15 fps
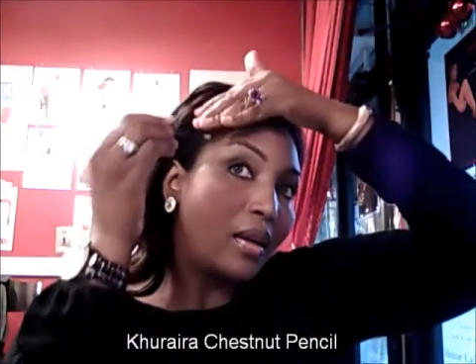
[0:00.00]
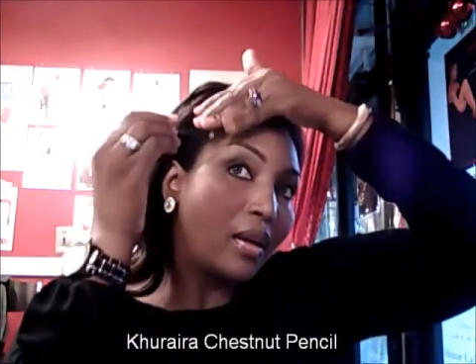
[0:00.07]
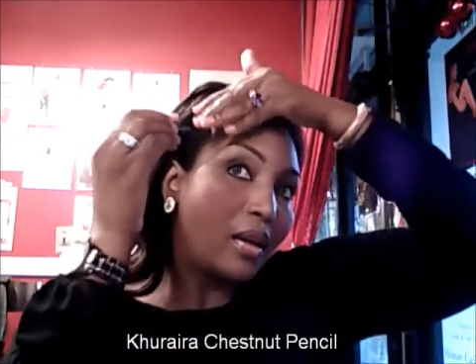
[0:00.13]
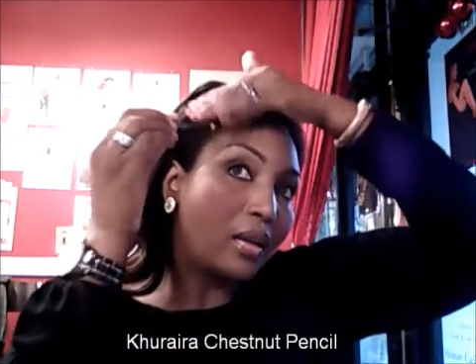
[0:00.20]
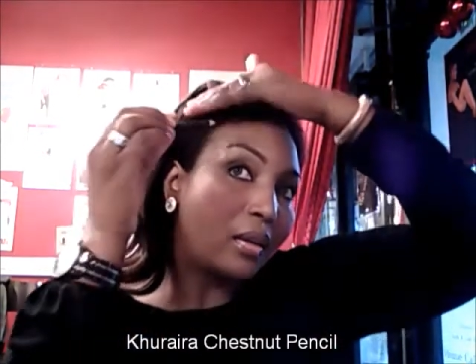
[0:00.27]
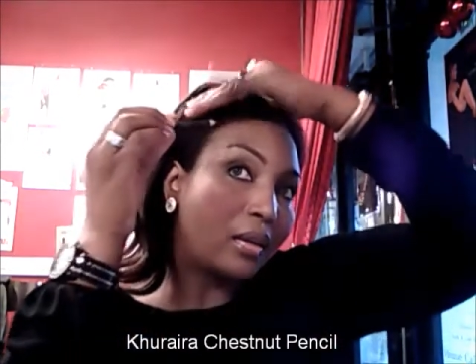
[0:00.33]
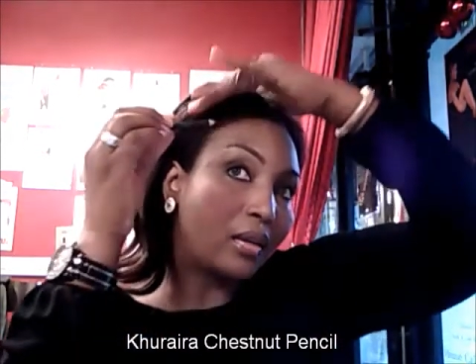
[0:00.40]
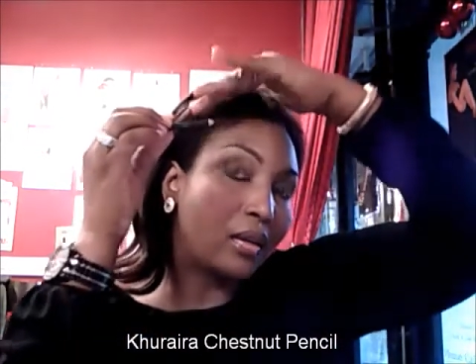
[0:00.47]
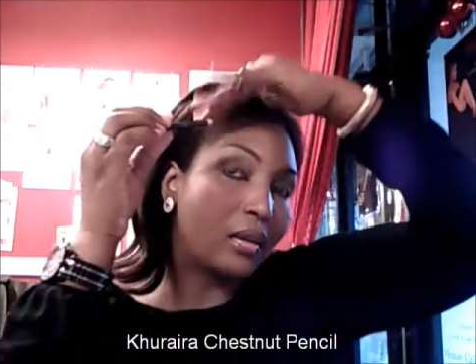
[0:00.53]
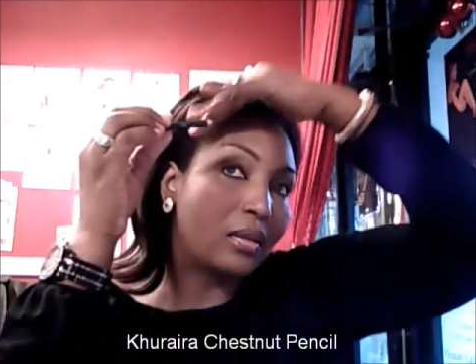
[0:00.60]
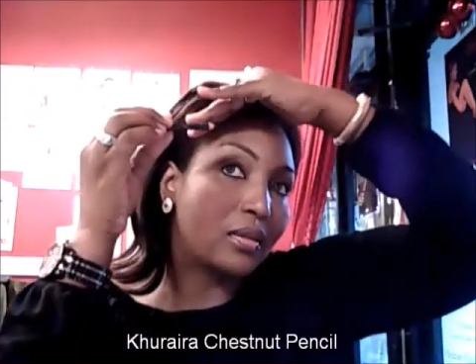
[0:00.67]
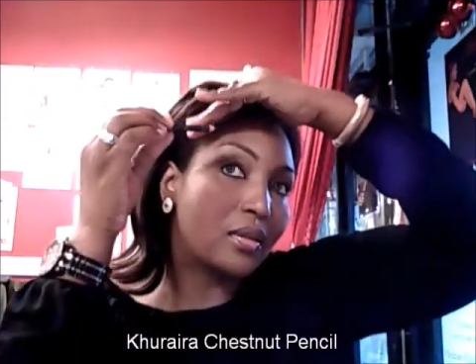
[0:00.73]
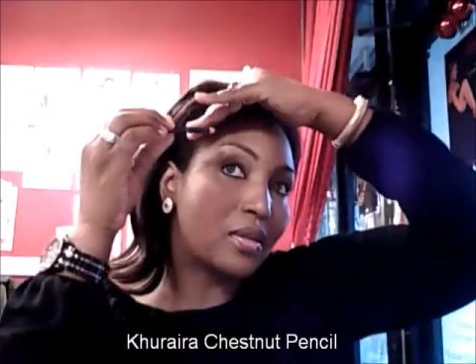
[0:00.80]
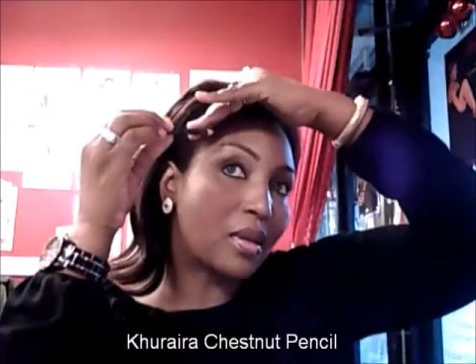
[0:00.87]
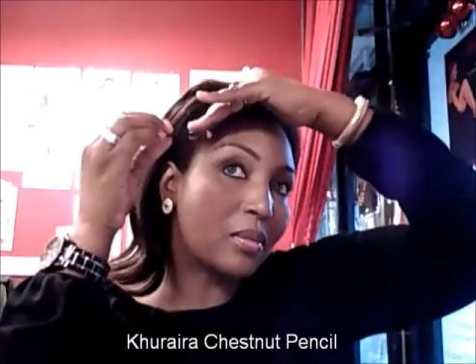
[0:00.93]
And
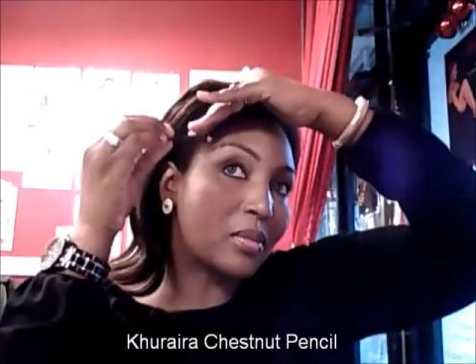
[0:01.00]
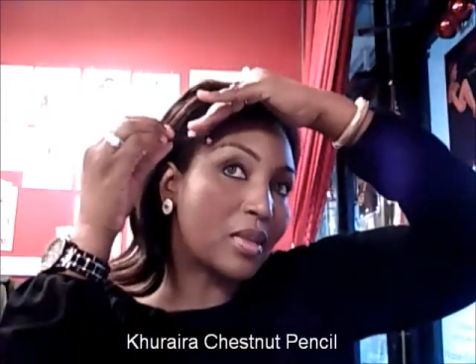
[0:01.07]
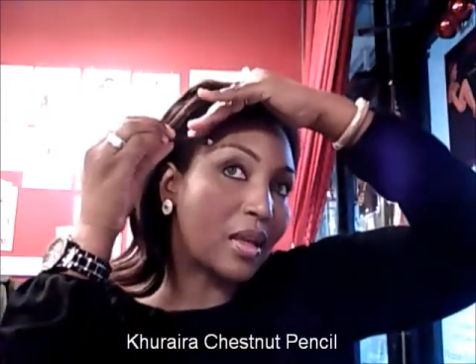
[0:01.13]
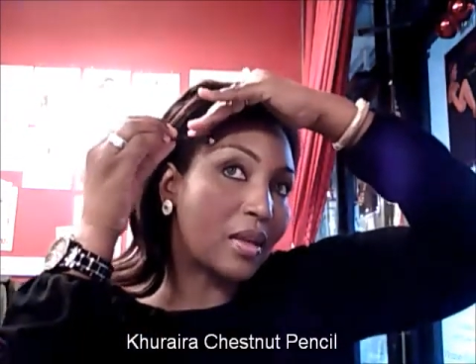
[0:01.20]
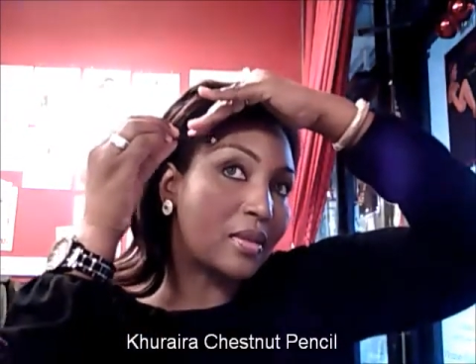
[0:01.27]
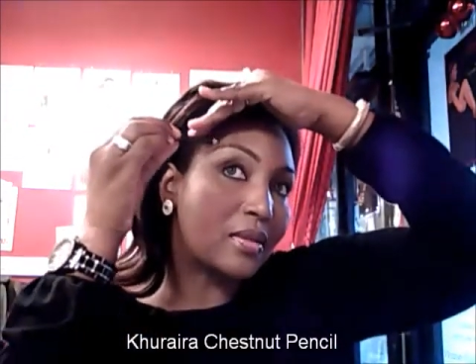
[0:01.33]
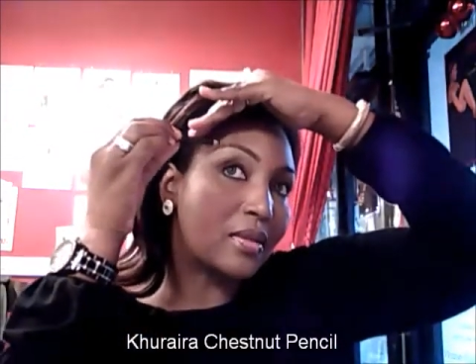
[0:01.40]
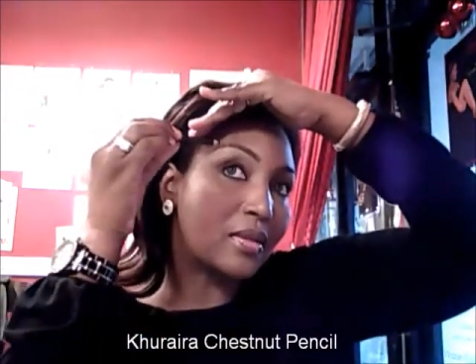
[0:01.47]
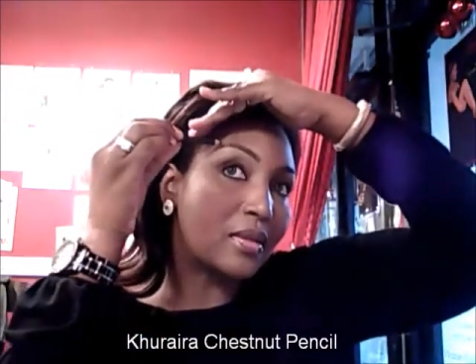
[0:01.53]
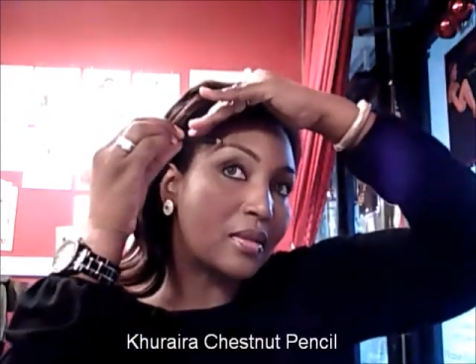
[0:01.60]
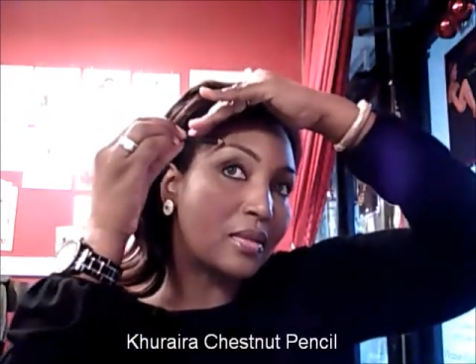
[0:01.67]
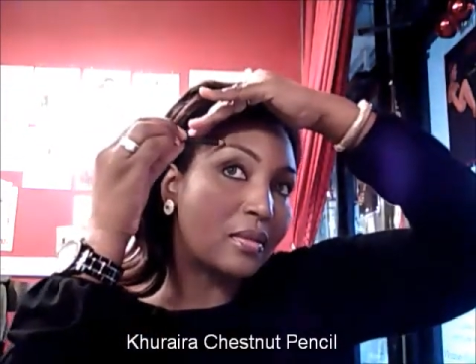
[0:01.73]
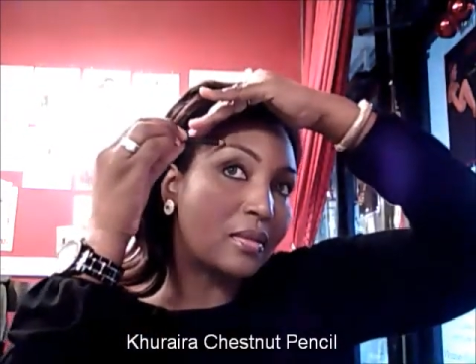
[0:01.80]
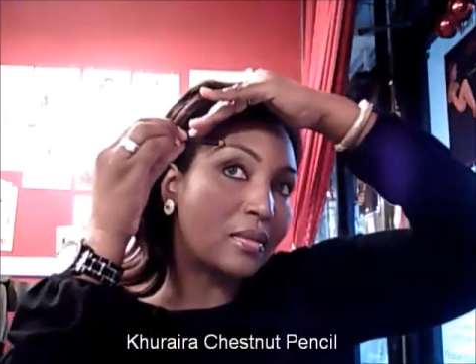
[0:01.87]
then sometimes